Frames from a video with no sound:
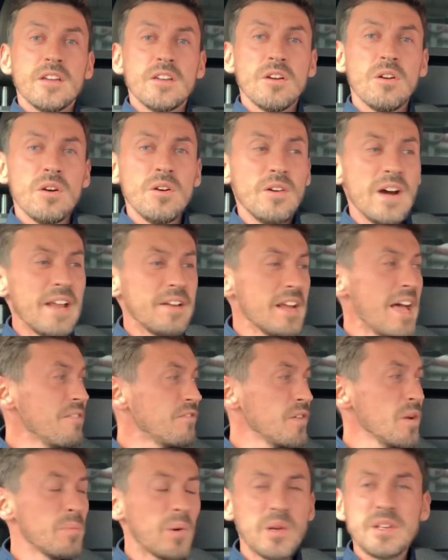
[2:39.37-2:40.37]
Oh, and
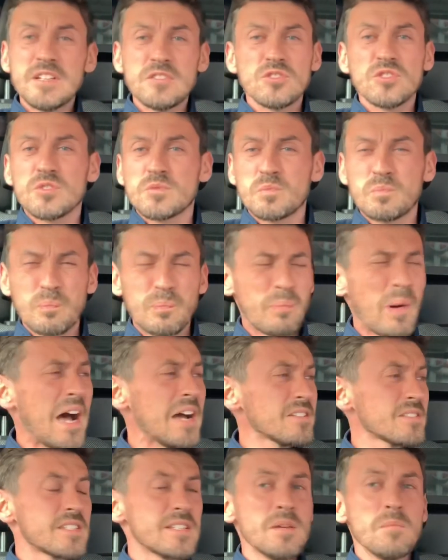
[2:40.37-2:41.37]
everybody just
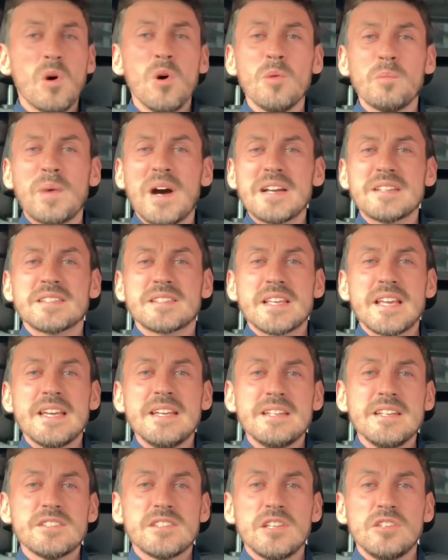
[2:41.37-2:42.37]
backs him up by
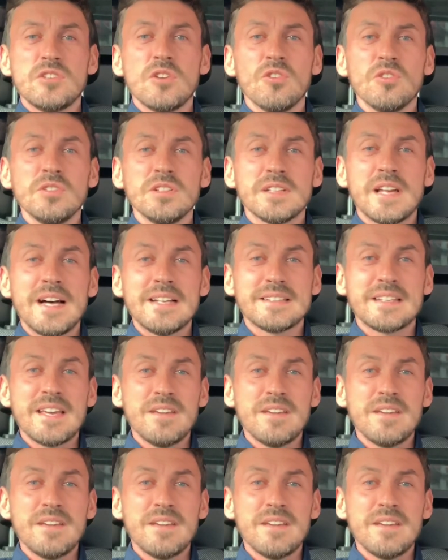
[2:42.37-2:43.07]
saying he's a young lad.